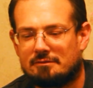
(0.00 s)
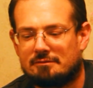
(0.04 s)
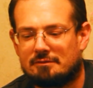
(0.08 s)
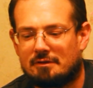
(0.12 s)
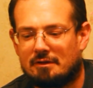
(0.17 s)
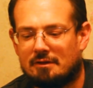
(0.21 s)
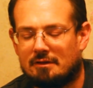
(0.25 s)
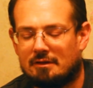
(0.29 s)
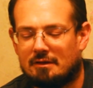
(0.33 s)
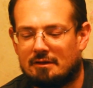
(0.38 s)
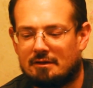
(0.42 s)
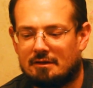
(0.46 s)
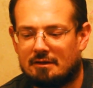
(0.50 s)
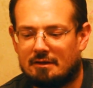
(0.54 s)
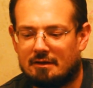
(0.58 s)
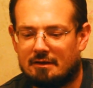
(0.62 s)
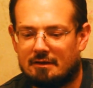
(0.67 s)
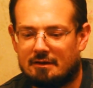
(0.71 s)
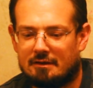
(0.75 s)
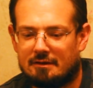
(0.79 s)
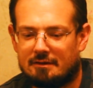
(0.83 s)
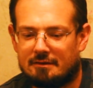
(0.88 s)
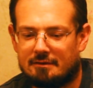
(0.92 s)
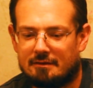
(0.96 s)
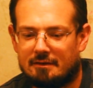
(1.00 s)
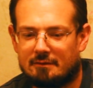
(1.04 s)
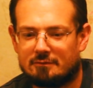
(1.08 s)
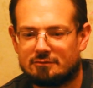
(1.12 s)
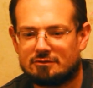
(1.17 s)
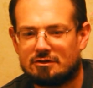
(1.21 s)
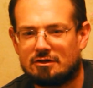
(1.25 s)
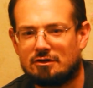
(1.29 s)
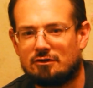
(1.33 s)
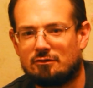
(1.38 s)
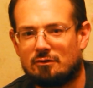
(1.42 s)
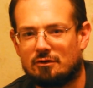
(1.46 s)
And then I was
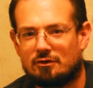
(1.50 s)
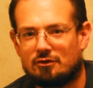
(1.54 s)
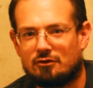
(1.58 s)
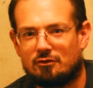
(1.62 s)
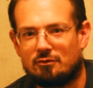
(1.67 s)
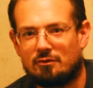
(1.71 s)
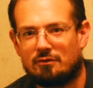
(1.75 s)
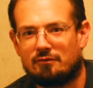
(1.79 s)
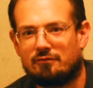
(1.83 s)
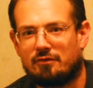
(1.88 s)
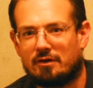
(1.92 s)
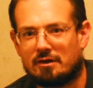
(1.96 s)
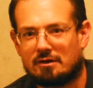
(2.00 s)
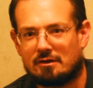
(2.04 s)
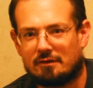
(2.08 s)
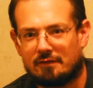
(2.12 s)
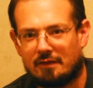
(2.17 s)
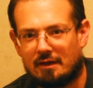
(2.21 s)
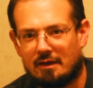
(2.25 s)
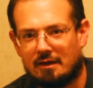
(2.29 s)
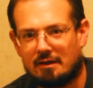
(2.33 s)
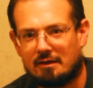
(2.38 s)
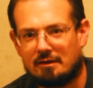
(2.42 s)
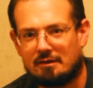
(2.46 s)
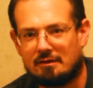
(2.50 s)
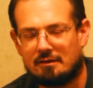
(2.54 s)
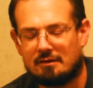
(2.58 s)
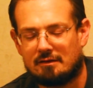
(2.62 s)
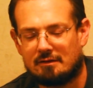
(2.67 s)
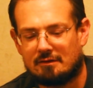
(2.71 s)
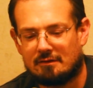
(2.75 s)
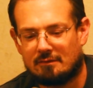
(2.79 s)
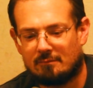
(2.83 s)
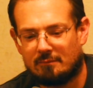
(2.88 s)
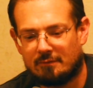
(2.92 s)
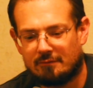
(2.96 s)
going to do a tune effect on the hand,
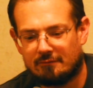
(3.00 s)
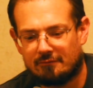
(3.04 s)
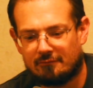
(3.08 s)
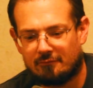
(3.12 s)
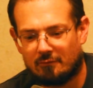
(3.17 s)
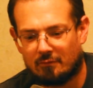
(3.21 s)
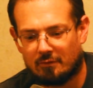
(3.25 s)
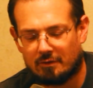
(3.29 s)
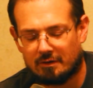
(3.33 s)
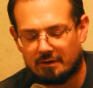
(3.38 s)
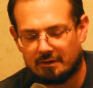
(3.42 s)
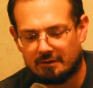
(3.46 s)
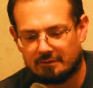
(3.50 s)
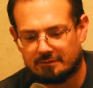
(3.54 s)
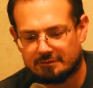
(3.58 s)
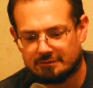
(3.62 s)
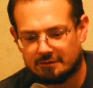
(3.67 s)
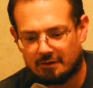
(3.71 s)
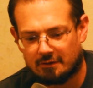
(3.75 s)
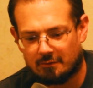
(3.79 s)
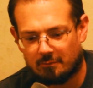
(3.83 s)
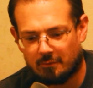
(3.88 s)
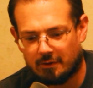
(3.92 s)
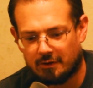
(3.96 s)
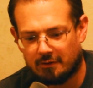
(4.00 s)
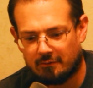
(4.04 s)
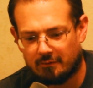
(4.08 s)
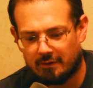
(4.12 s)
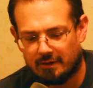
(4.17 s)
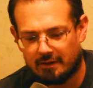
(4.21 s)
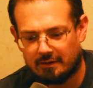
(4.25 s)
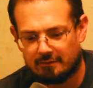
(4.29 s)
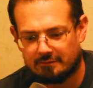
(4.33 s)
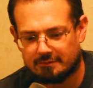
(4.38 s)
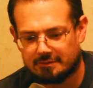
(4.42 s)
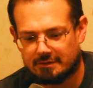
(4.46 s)
went for it, and I started
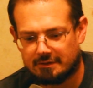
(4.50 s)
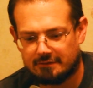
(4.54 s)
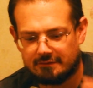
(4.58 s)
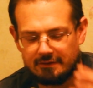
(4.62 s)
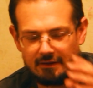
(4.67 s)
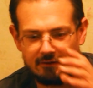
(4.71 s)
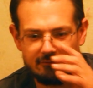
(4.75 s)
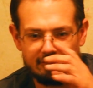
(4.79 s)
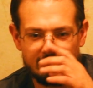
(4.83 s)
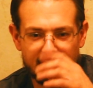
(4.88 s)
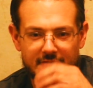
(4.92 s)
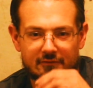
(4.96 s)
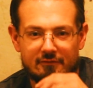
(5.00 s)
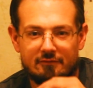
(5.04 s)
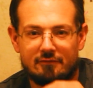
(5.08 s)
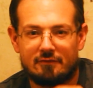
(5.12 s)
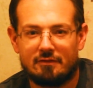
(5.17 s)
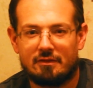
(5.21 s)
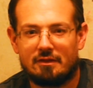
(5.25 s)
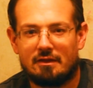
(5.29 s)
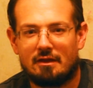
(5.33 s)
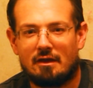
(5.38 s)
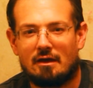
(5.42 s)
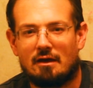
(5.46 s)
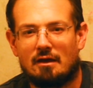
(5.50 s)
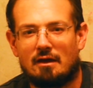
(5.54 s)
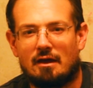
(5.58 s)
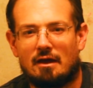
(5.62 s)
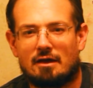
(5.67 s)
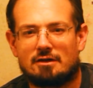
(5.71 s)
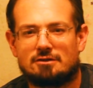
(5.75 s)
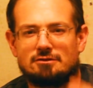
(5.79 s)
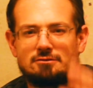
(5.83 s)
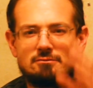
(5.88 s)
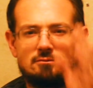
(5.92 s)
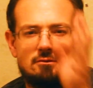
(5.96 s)
rendering it. It was going to take forever for the
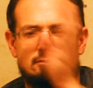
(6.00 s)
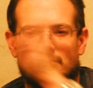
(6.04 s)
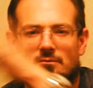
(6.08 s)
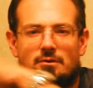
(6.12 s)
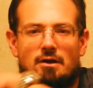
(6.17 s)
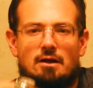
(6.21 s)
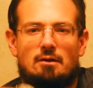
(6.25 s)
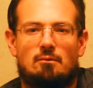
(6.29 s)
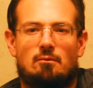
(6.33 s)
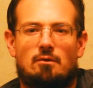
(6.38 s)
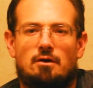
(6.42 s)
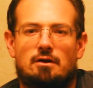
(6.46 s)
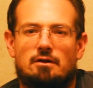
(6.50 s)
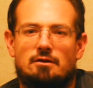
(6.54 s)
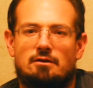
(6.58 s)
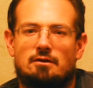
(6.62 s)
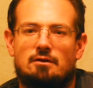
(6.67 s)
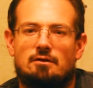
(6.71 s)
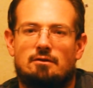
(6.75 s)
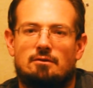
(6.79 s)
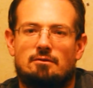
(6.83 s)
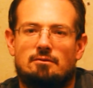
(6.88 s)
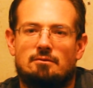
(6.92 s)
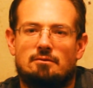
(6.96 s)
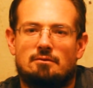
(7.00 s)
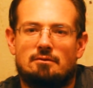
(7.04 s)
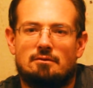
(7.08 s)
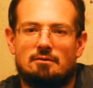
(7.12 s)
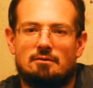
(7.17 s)
actual what I wanted to do.